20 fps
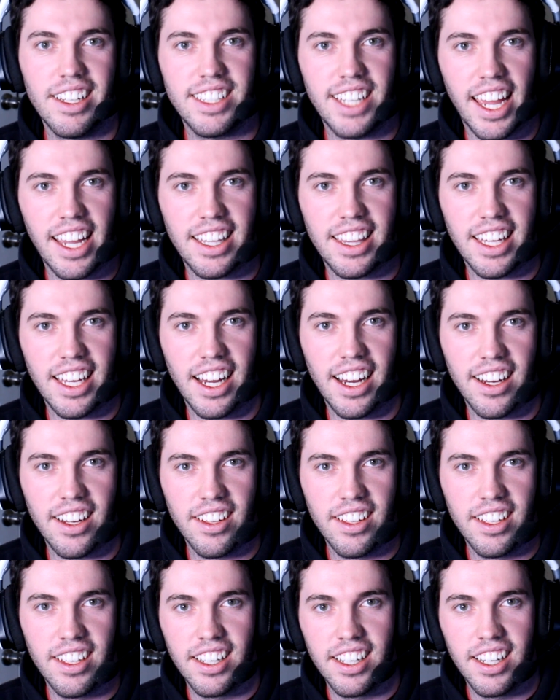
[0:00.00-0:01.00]
Take the
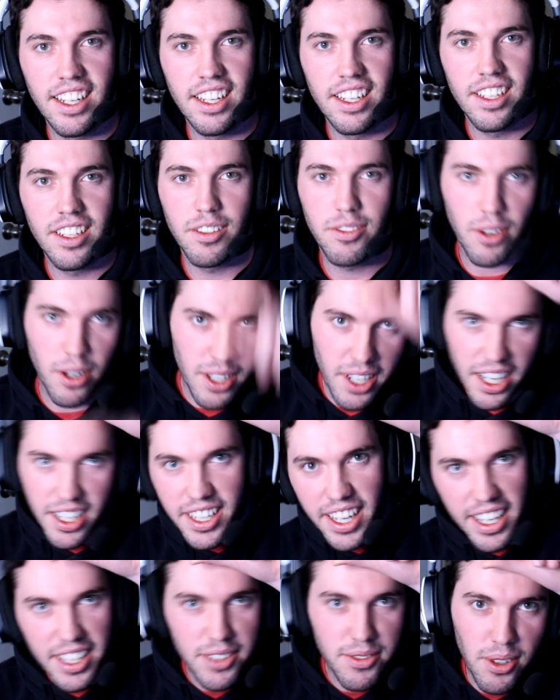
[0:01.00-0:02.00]
L.
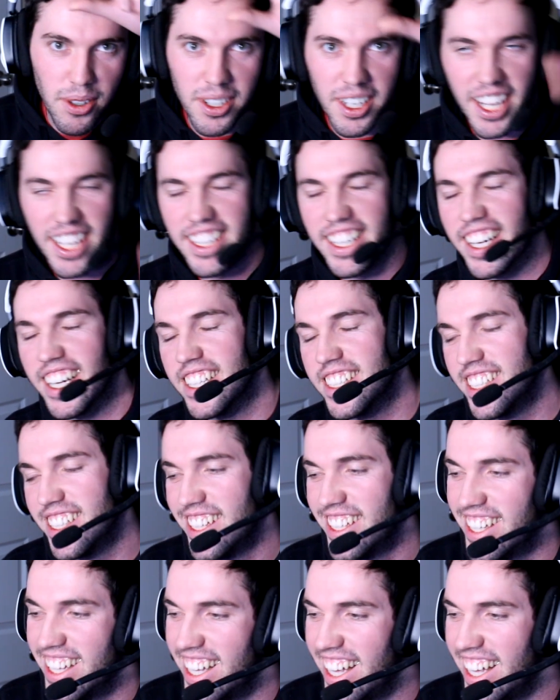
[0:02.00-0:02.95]
Fortnite dance, Fortnite dance.